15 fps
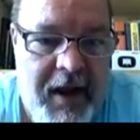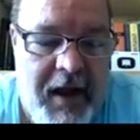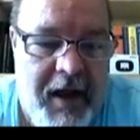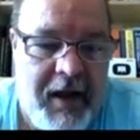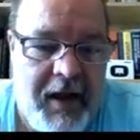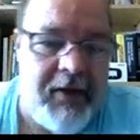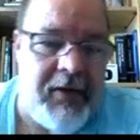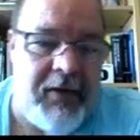
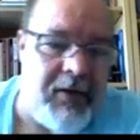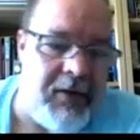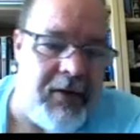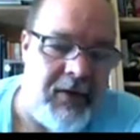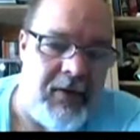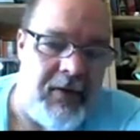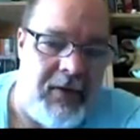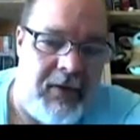Uh,
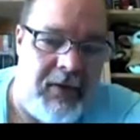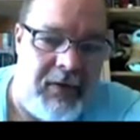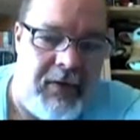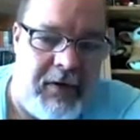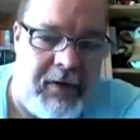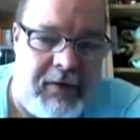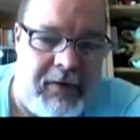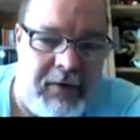
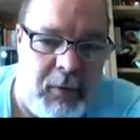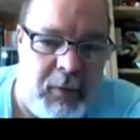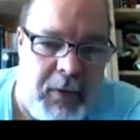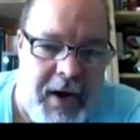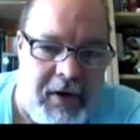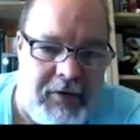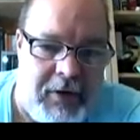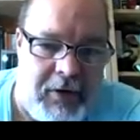this, we're
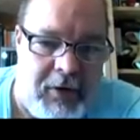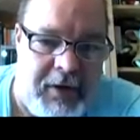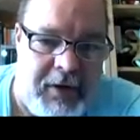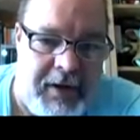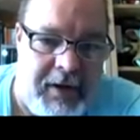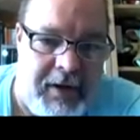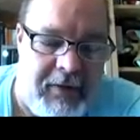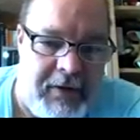actually
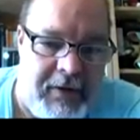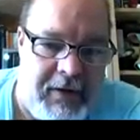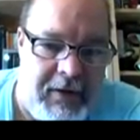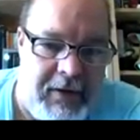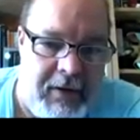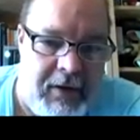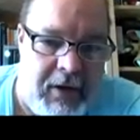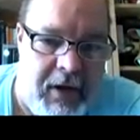looking at
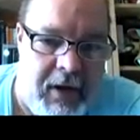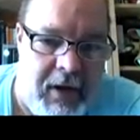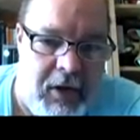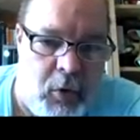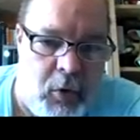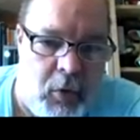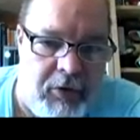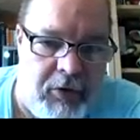the uh,
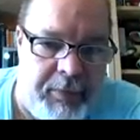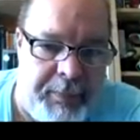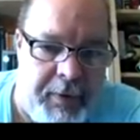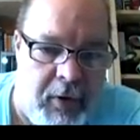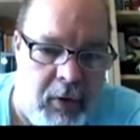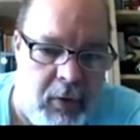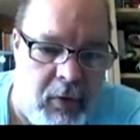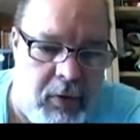North
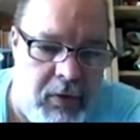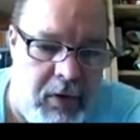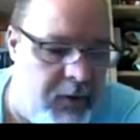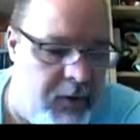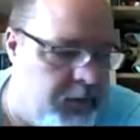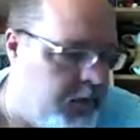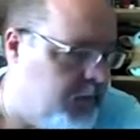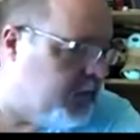Pole
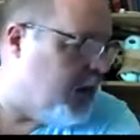of this